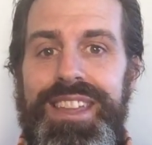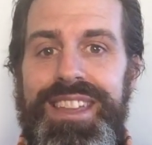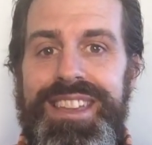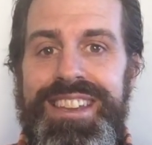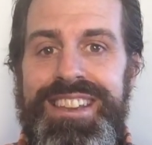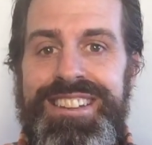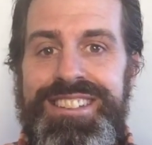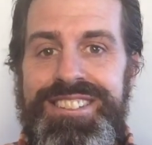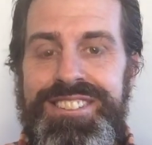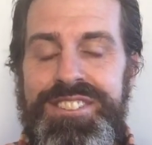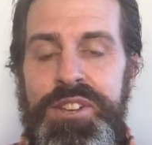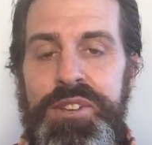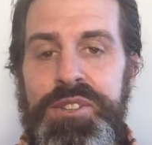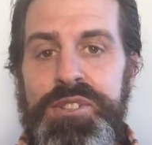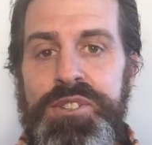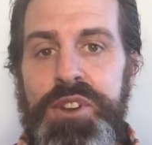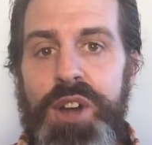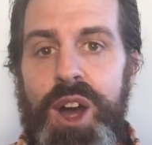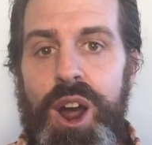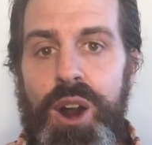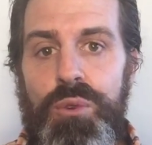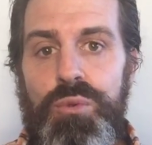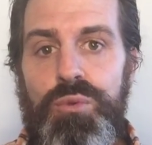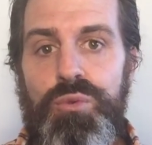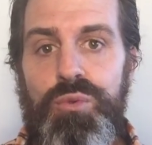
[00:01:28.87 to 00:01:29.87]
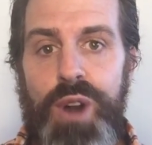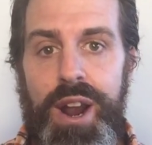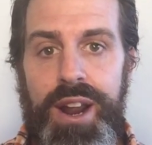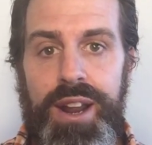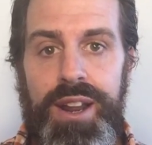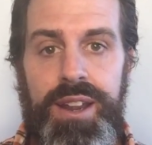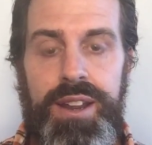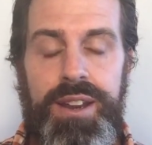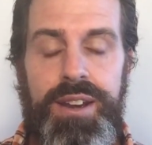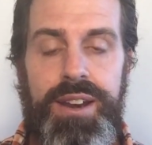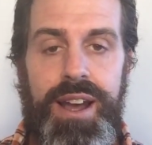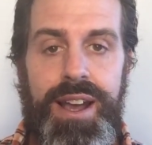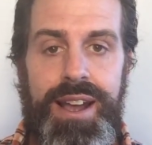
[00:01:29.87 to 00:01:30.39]
it does not
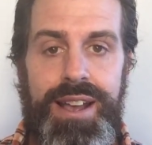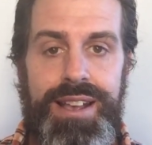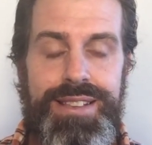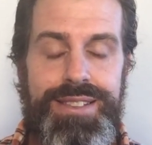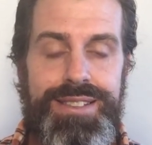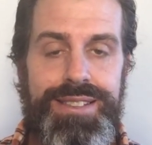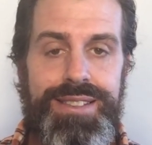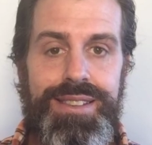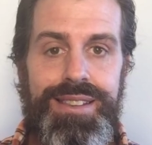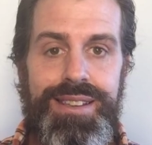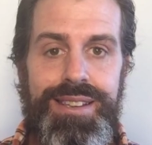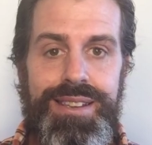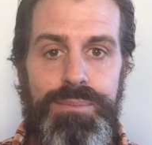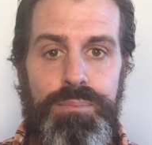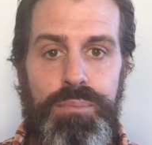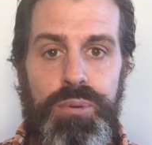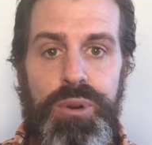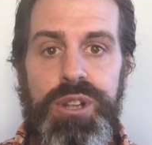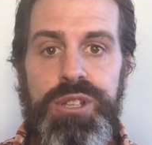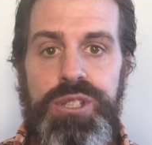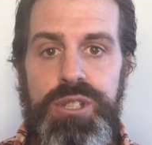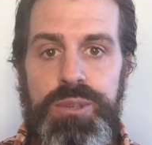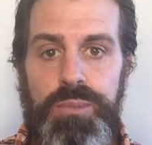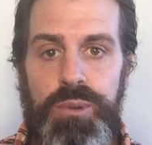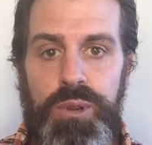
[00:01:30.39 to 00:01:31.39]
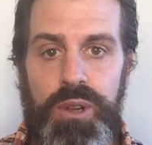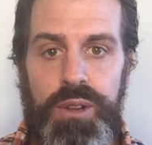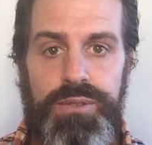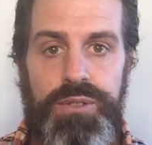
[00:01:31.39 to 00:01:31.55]
recognize the principle